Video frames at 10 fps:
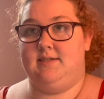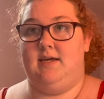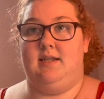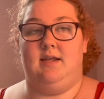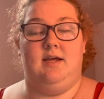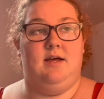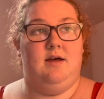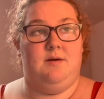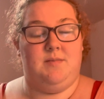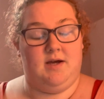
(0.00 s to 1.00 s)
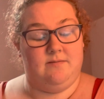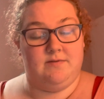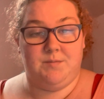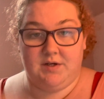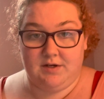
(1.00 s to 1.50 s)
and become
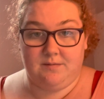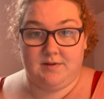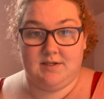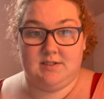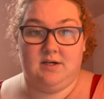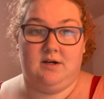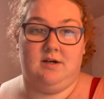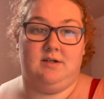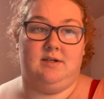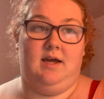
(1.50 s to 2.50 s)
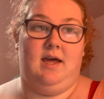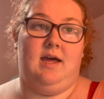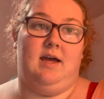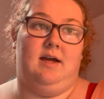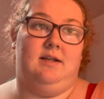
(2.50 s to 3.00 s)
familiar with the song.
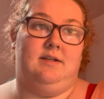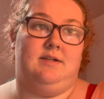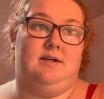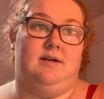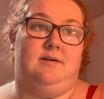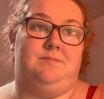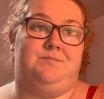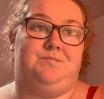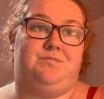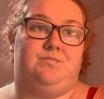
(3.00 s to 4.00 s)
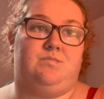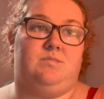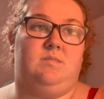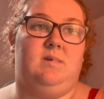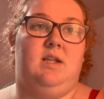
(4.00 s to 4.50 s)
And
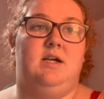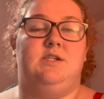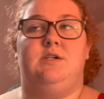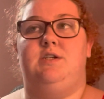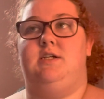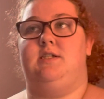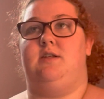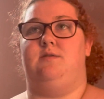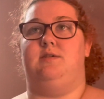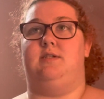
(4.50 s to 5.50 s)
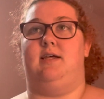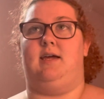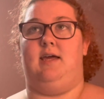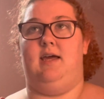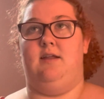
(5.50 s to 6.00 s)
so just those
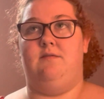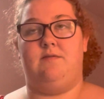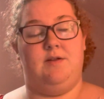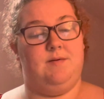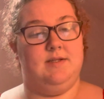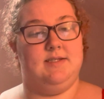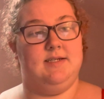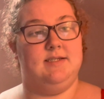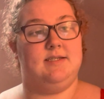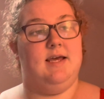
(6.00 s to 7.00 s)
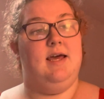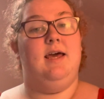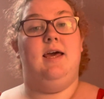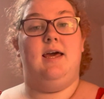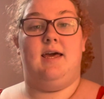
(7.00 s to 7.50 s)
like influences
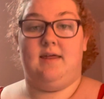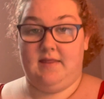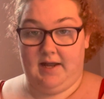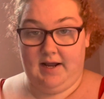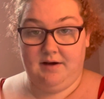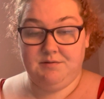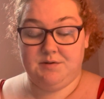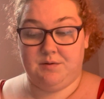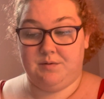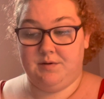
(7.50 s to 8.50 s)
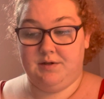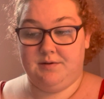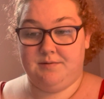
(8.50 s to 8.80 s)
in that household